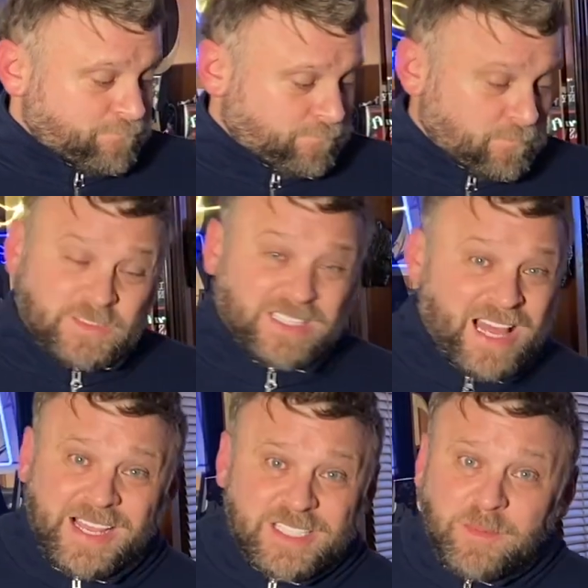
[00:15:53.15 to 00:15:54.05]
The
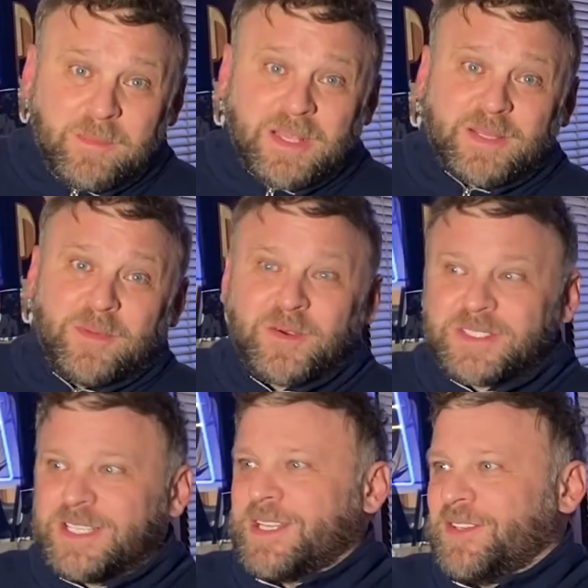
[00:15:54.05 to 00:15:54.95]
Lions may make the most
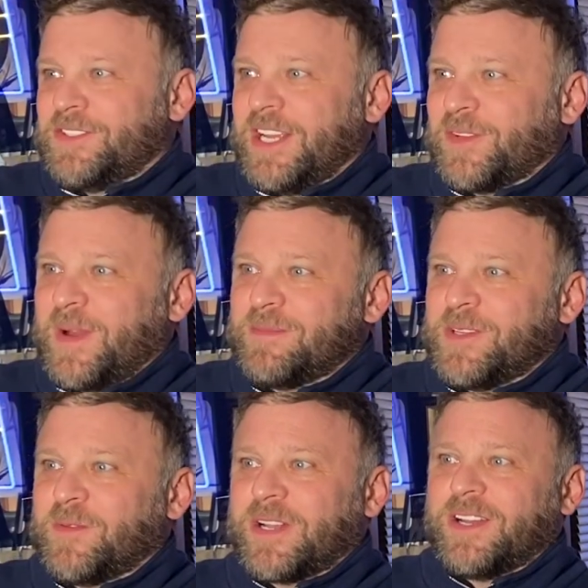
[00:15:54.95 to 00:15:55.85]
sense. Now, does Jalen Ramsey
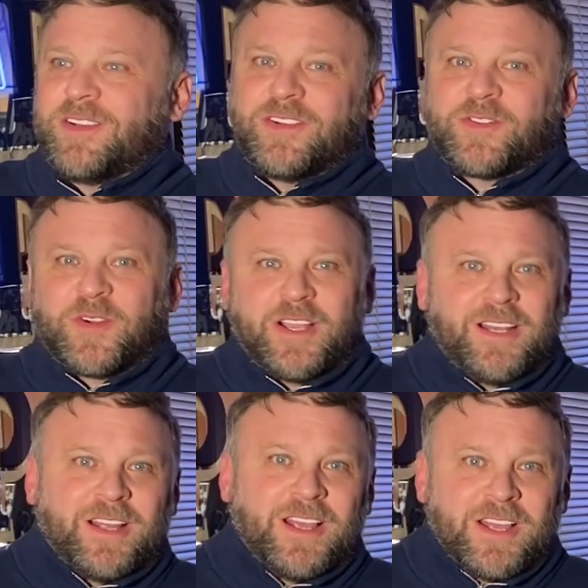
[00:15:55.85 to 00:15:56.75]
want to go to Detroit?
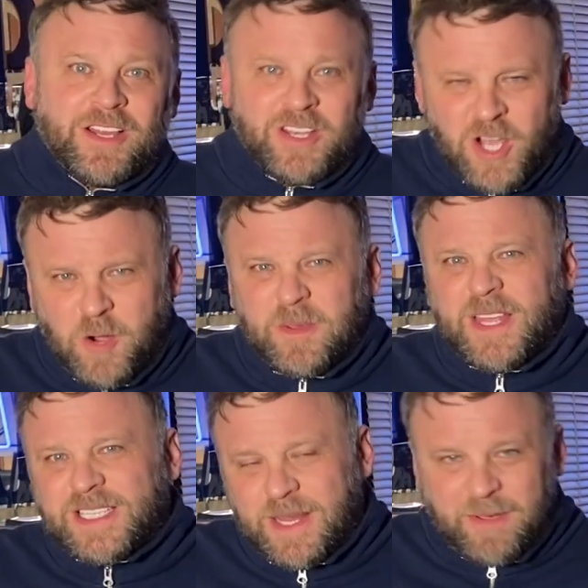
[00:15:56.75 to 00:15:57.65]
No, but
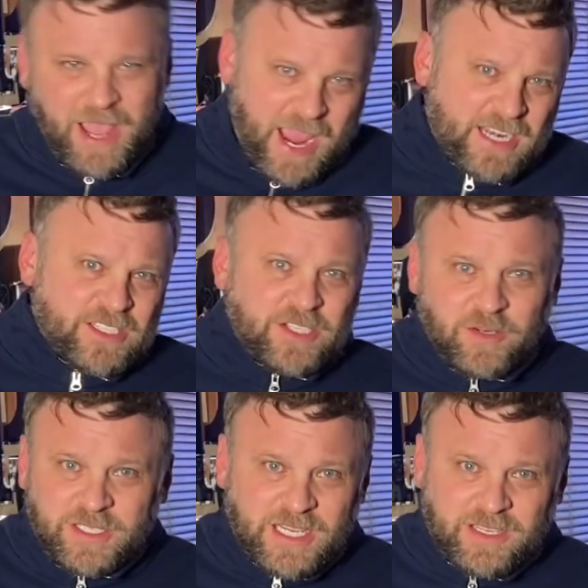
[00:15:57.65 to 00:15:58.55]
that type of
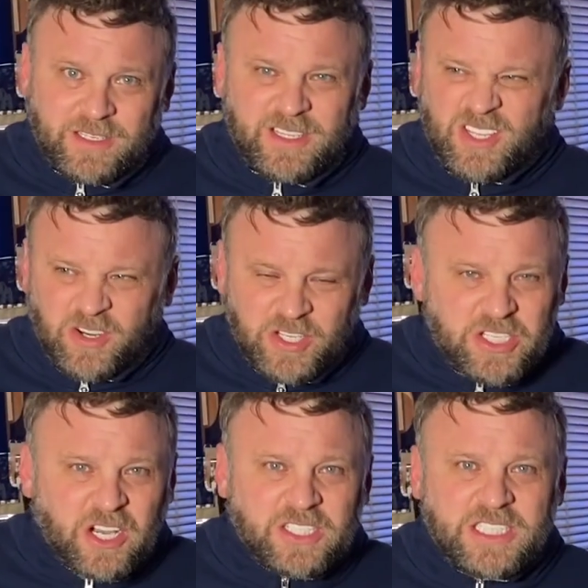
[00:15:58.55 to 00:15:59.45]
attitude, is that they're a
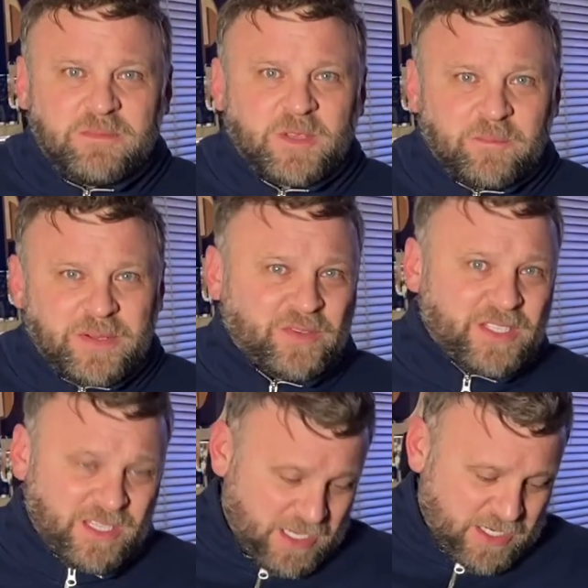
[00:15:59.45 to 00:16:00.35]
young team they're building.
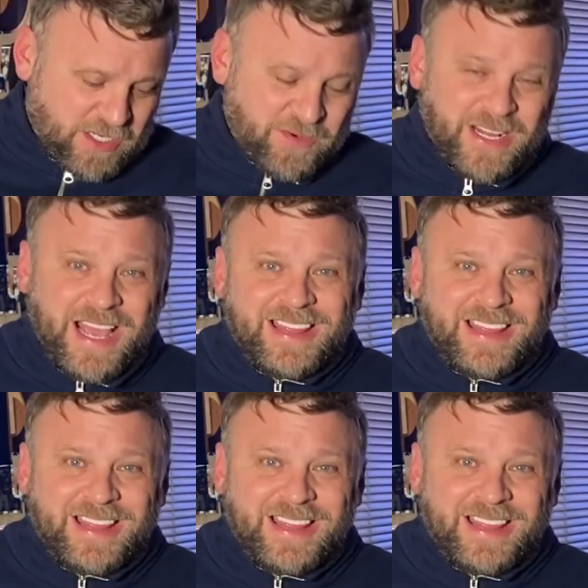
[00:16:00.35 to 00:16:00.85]
Do you want to add